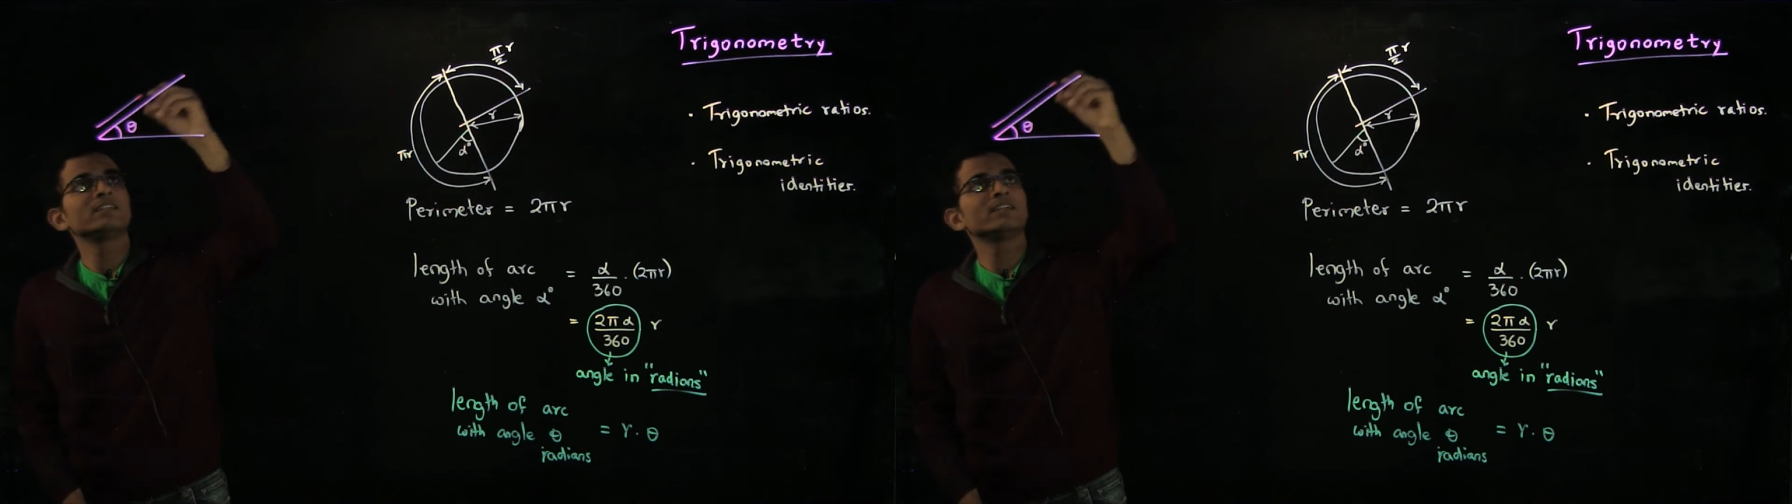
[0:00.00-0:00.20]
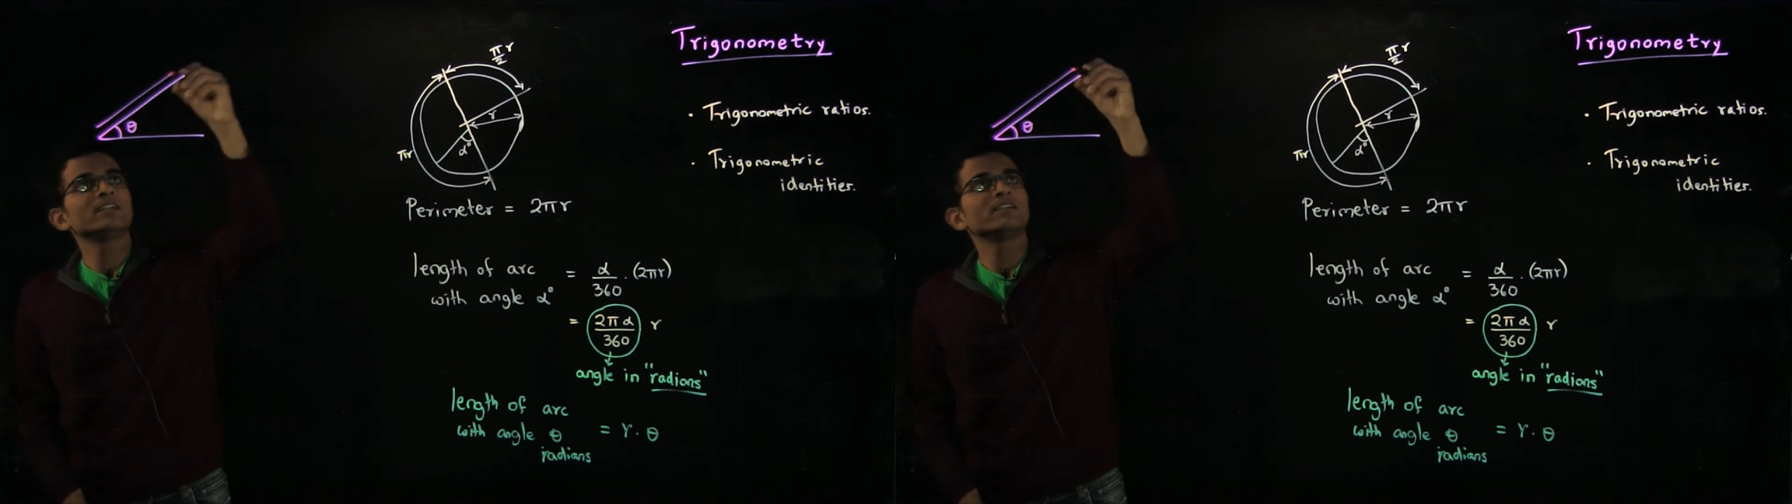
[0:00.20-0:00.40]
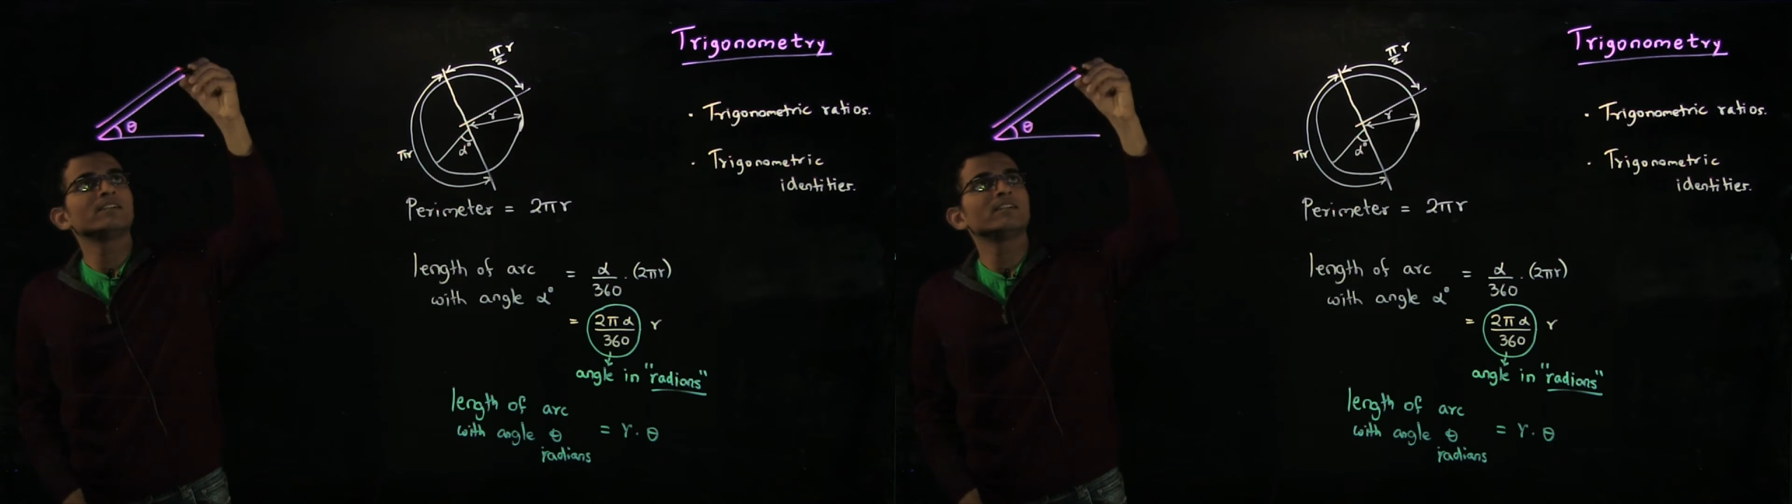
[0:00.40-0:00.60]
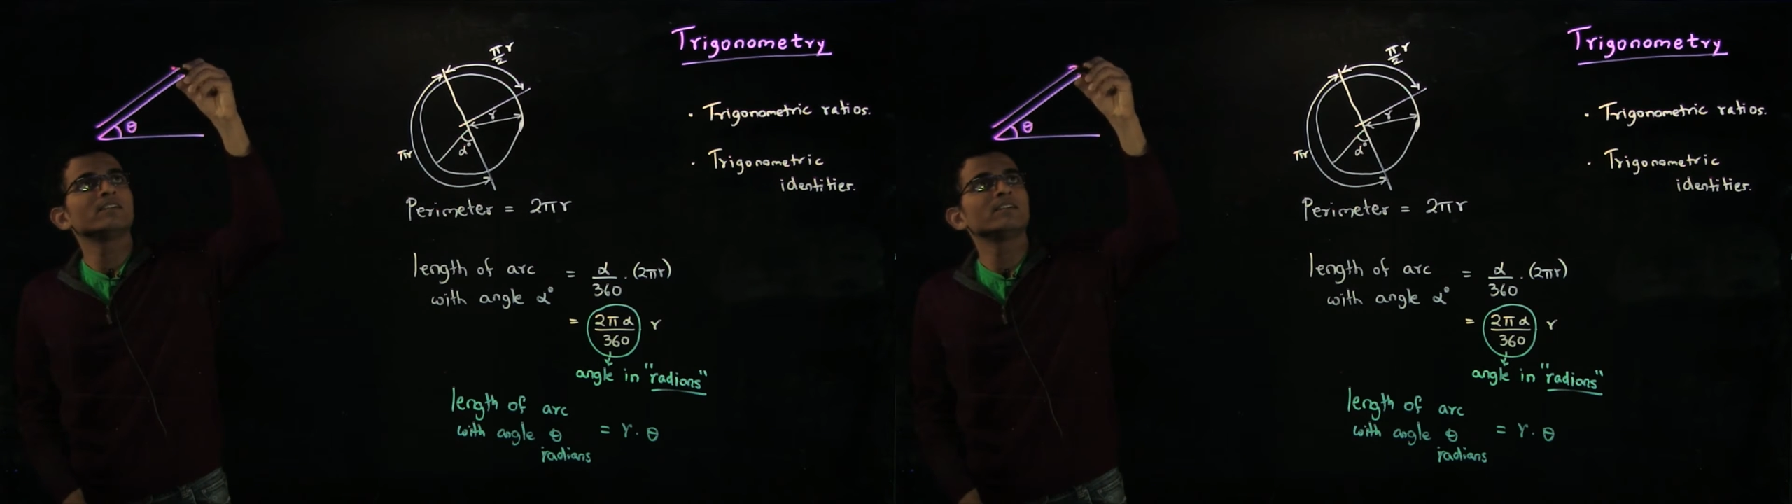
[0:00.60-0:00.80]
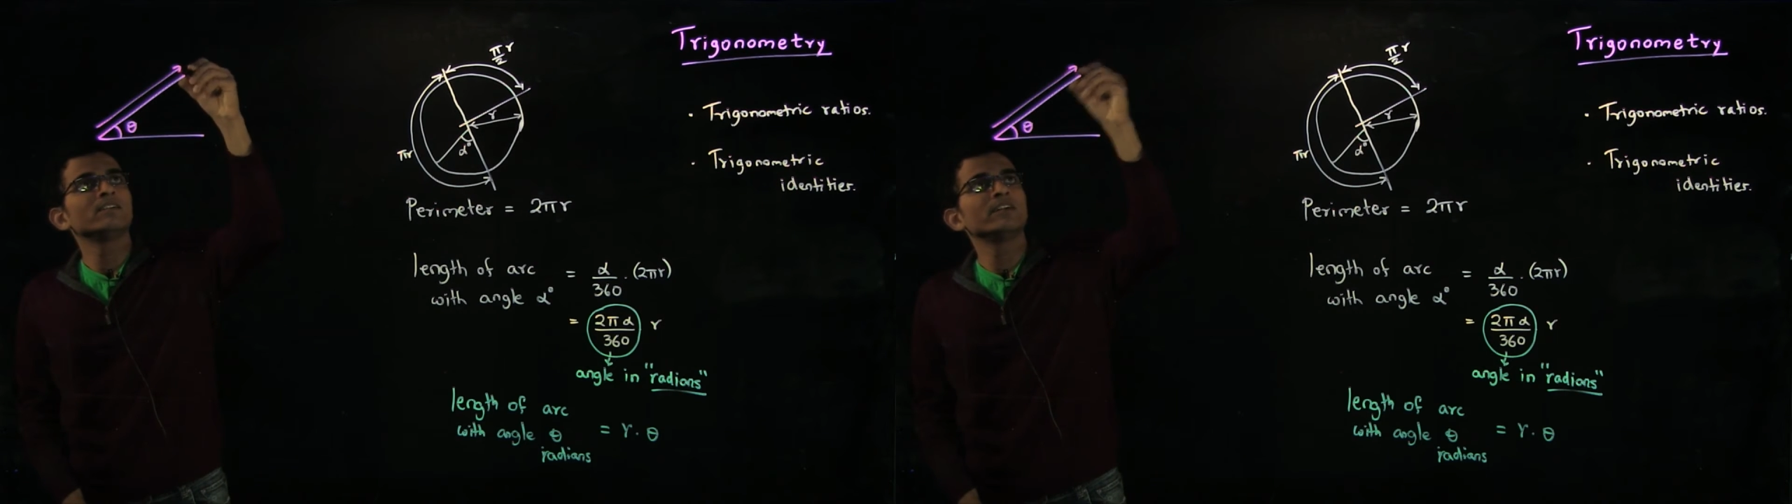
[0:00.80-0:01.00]
the
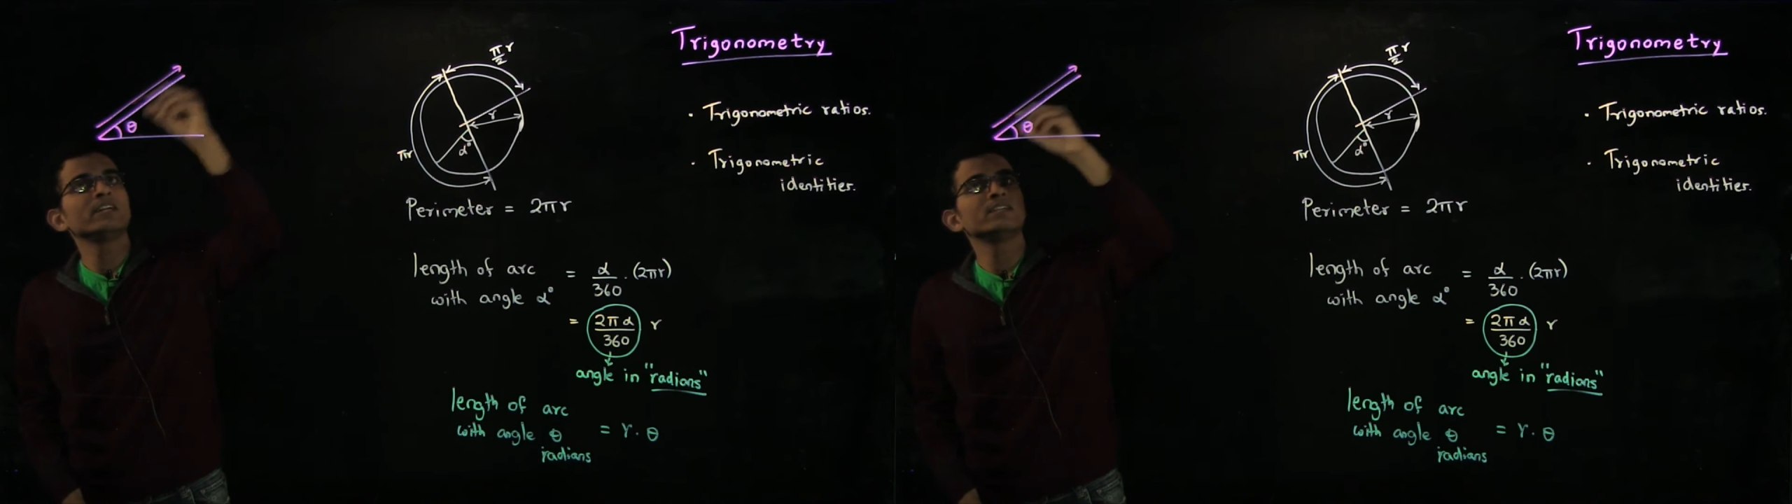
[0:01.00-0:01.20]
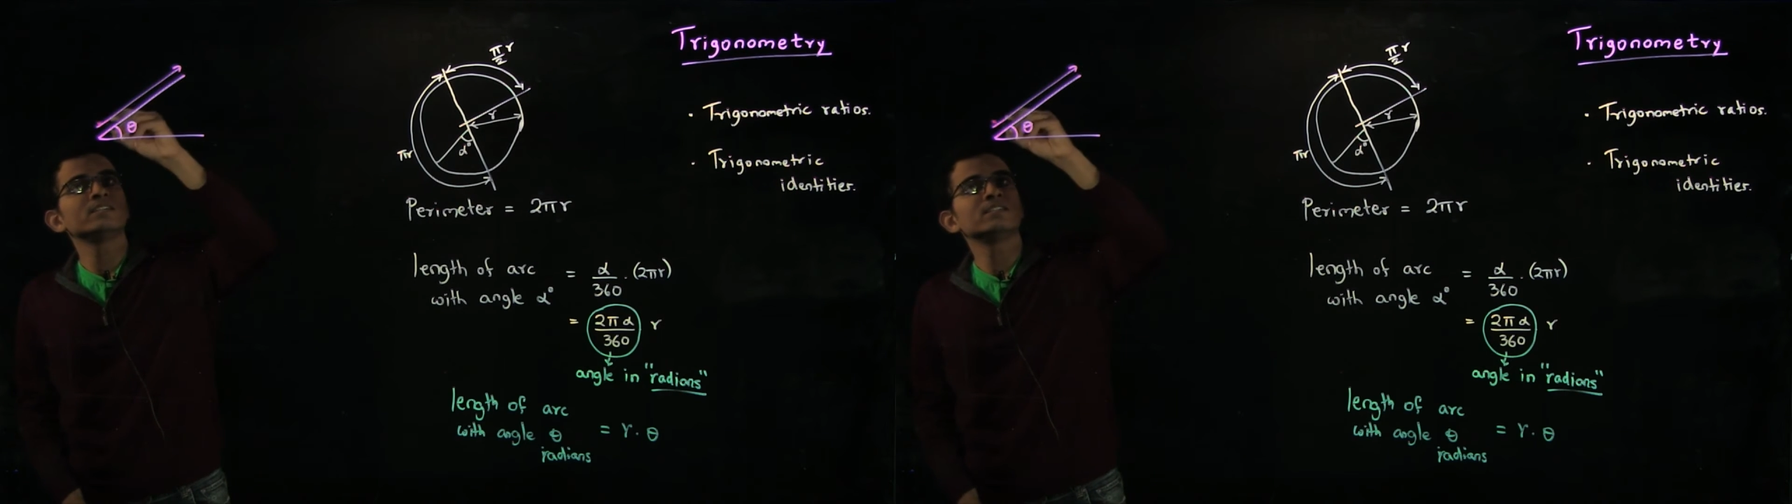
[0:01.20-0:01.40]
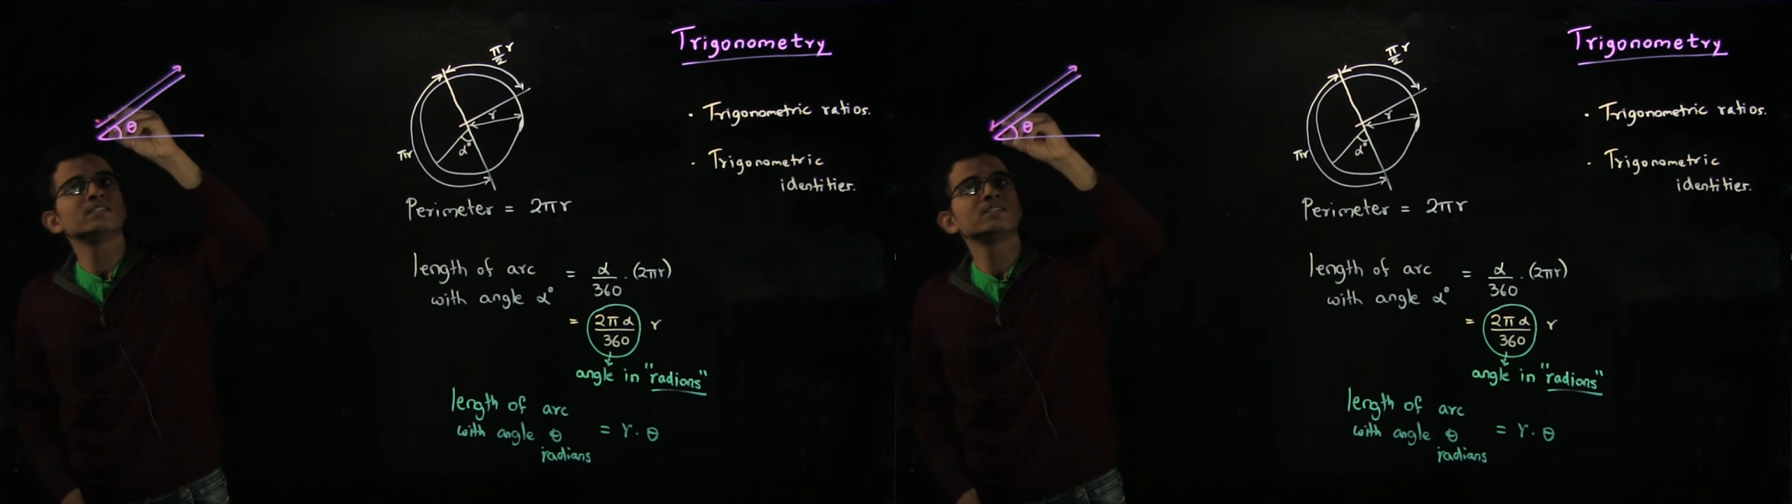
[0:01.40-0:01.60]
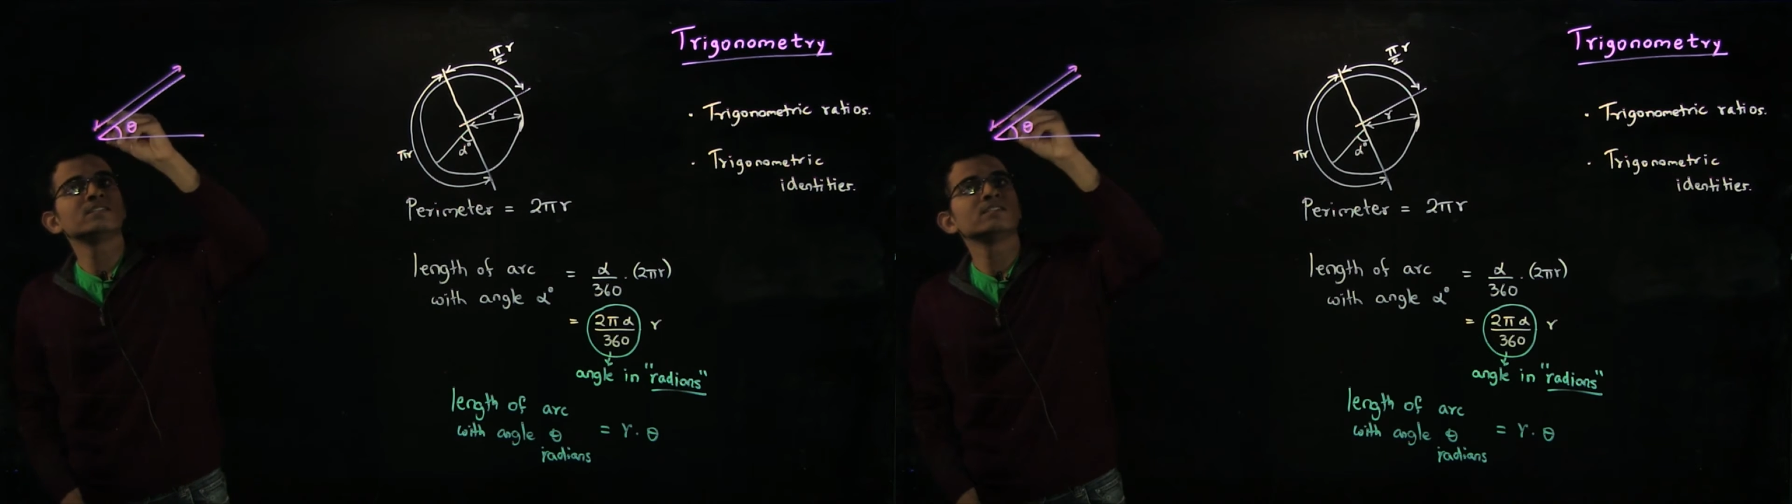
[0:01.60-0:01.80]
radius